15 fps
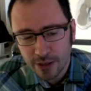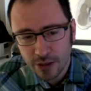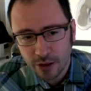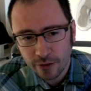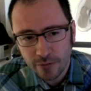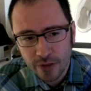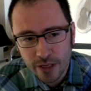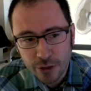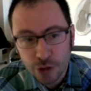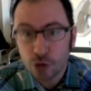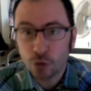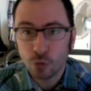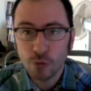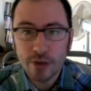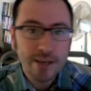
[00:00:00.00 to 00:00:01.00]
of the
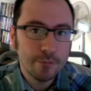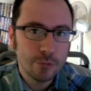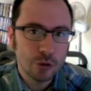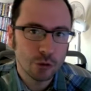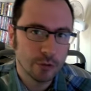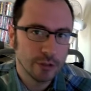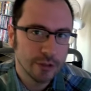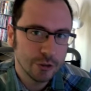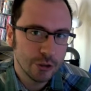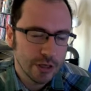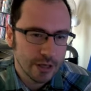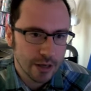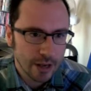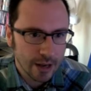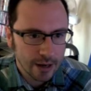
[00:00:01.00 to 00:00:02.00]
Scream trilogy
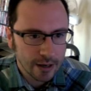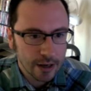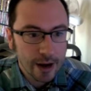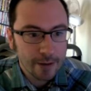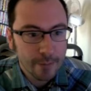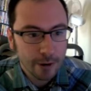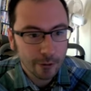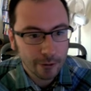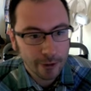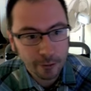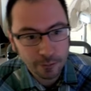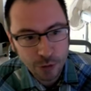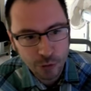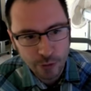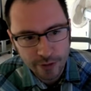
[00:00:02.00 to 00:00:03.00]
and Nightmare on Elm
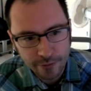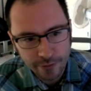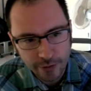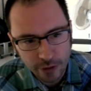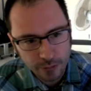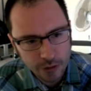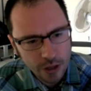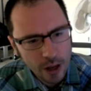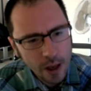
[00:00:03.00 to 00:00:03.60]
Street films,